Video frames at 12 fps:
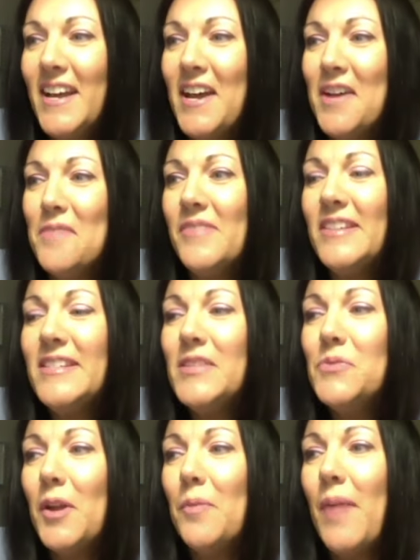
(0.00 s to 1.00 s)
Um, this is
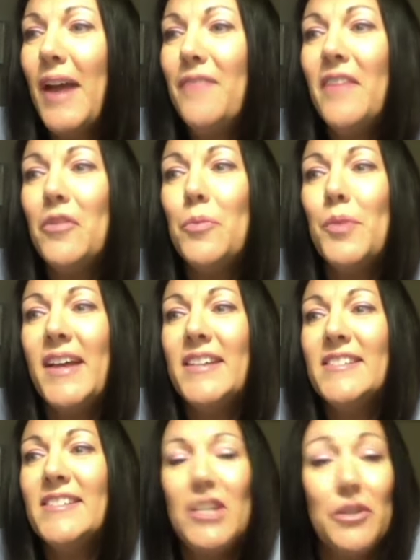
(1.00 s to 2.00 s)
one of my favorite
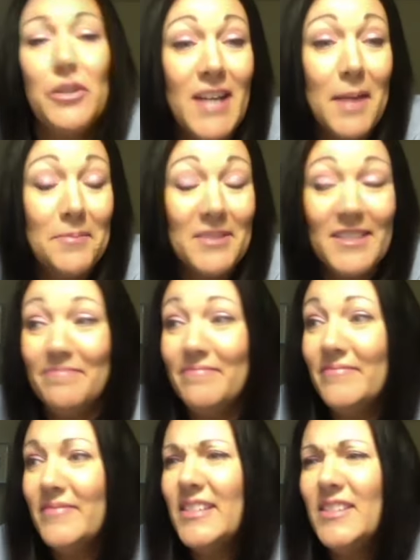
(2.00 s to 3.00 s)
plays that you've adapted.
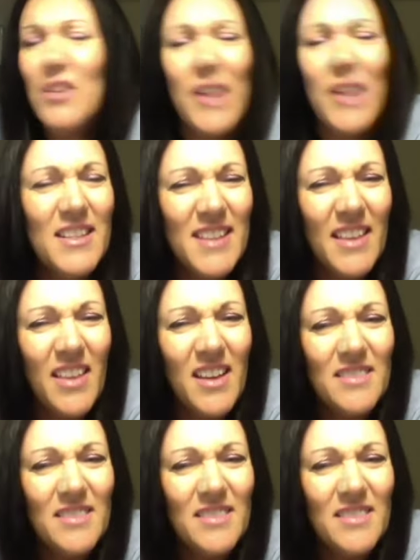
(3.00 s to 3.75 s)
Is it okay to say that?